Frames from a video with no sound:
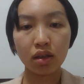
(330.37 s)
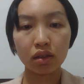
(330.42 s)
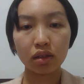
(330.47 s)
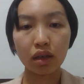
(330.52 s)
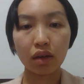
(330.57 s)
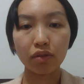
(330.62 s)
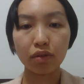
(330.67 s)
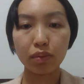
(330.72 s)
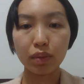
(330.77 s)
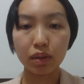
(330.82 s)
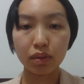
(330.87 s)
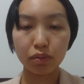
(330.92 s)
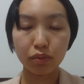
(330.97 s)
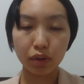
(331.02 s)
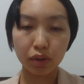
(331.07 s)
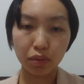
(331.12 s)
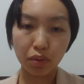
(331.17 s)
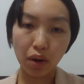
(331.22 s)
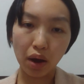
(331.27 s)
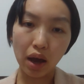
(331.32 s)
government
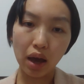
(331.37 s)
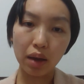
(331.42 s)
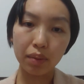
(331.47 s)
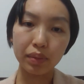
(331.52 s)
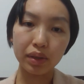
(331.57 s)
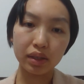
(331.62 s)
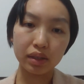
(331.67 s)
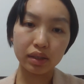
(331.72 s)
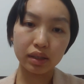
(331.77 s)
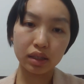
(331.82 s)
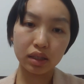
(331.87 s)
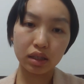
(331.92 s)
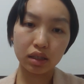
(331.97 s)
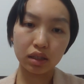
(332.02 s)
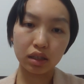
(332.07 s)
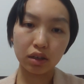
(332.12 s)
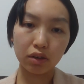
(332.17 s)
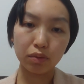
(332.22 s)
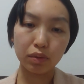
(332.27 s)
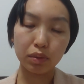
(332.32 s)
requirements and
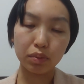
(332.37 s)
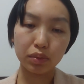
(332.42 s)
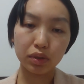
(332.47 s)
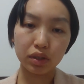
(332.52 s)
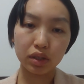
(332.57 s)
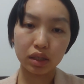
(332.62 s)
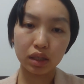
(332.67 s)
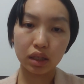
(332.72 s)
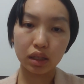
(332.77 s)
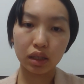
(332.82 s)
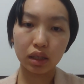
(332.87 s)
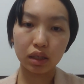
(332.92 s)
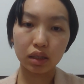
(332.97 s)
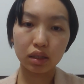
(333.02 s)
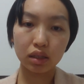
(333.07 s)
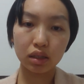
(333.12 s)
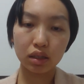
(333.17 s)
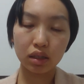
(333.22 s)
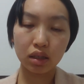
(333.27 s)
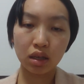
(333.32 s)
government
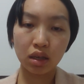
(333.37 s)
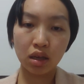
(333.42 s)
proceedings